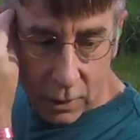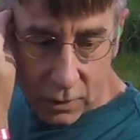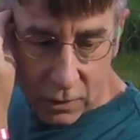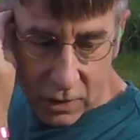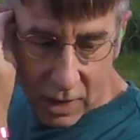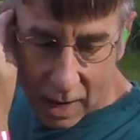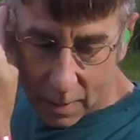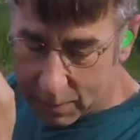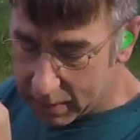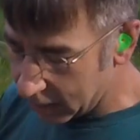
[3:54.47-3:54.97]

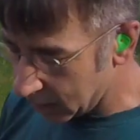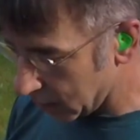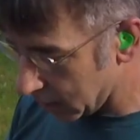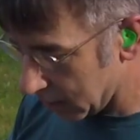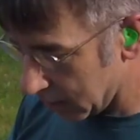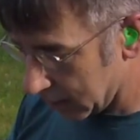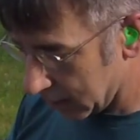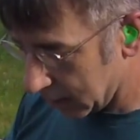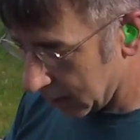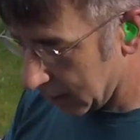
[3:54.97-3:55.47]
job here.
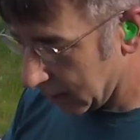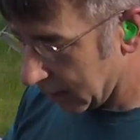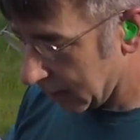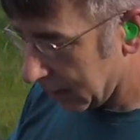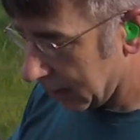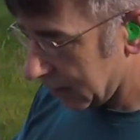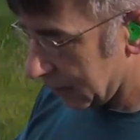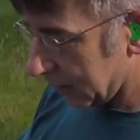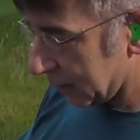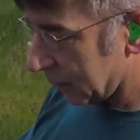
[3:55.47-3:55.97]

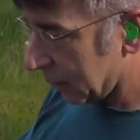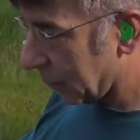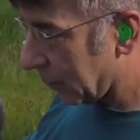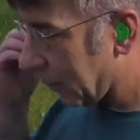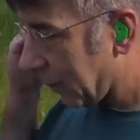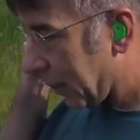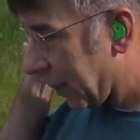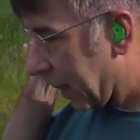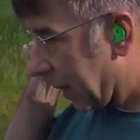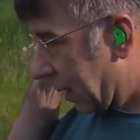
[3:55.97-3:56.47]
So,
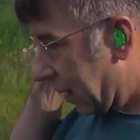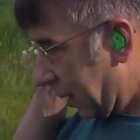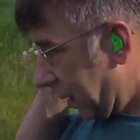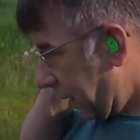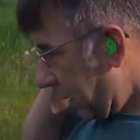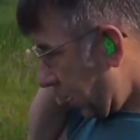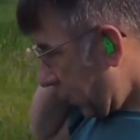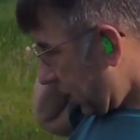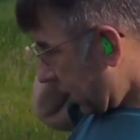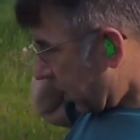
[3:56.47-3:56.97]

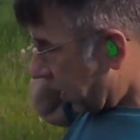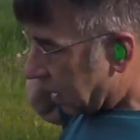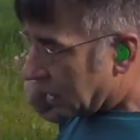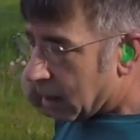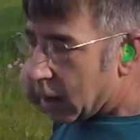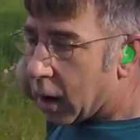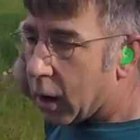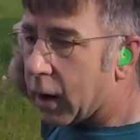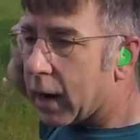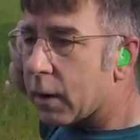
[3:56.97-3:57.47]

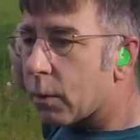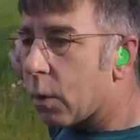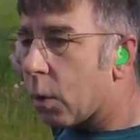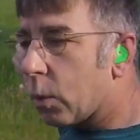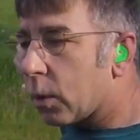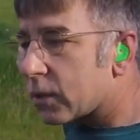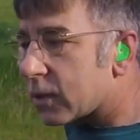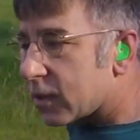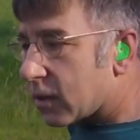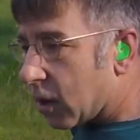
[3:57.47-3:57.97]
all right. Well,
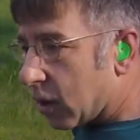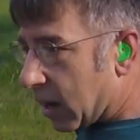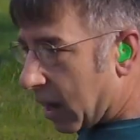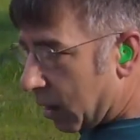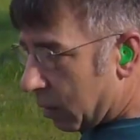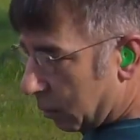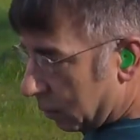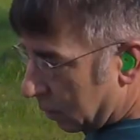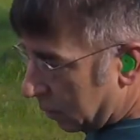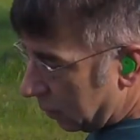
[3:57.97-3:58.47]
we'll start
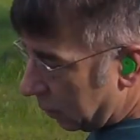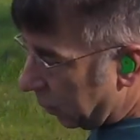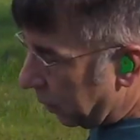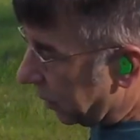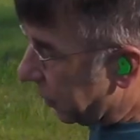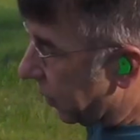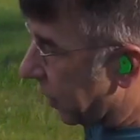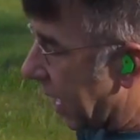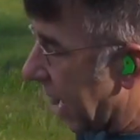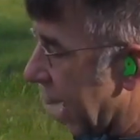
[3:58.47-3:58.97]
out
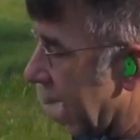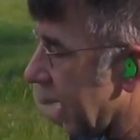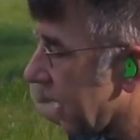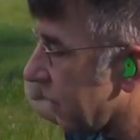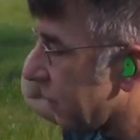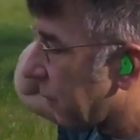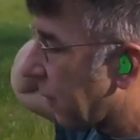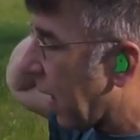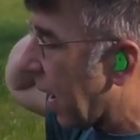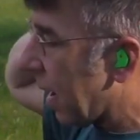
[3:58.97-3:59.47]
with the
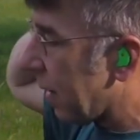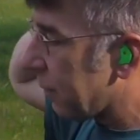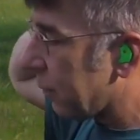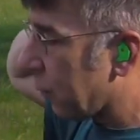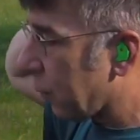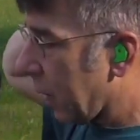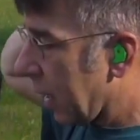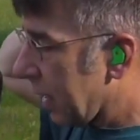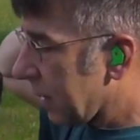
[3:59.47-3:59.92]
85 grain